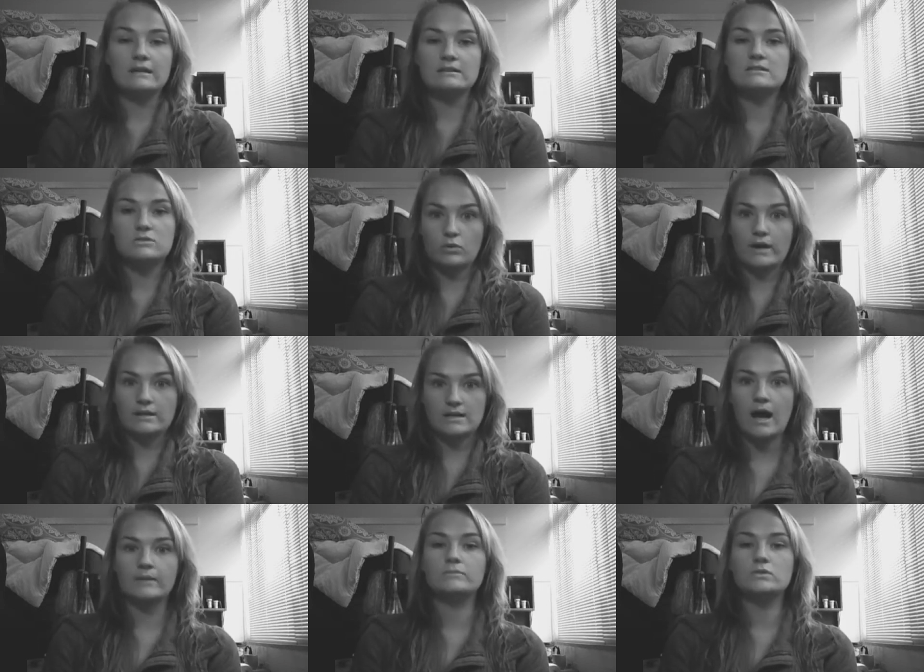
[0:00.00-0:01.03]
This is a great
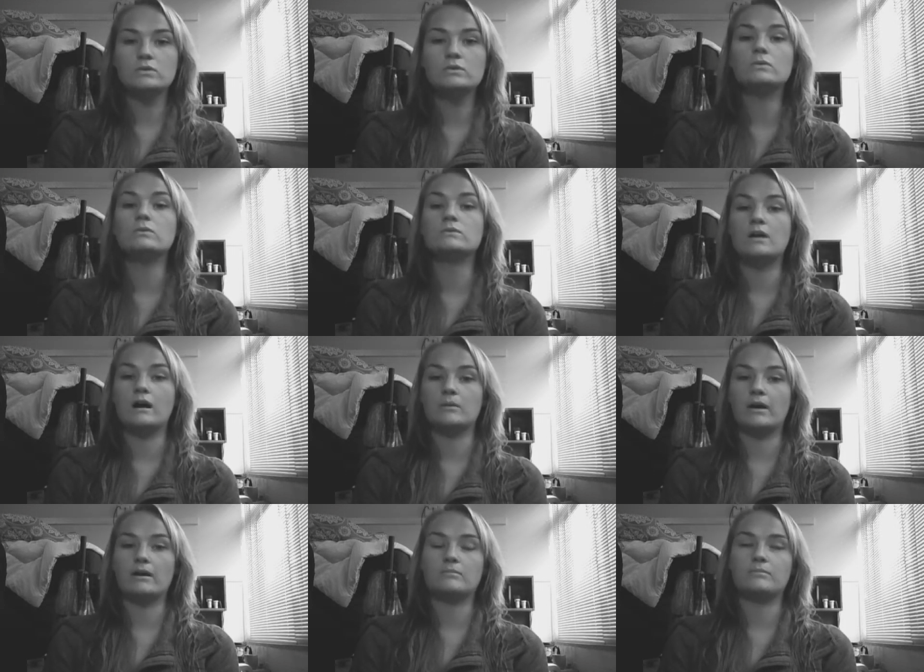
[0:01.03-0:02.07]
time to talk
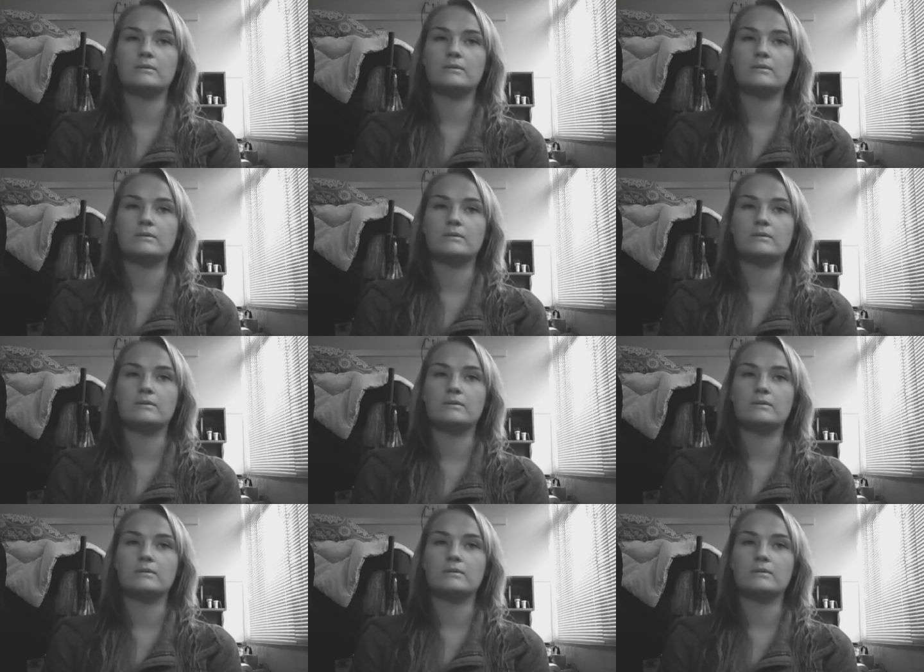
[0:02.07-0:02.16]
about it,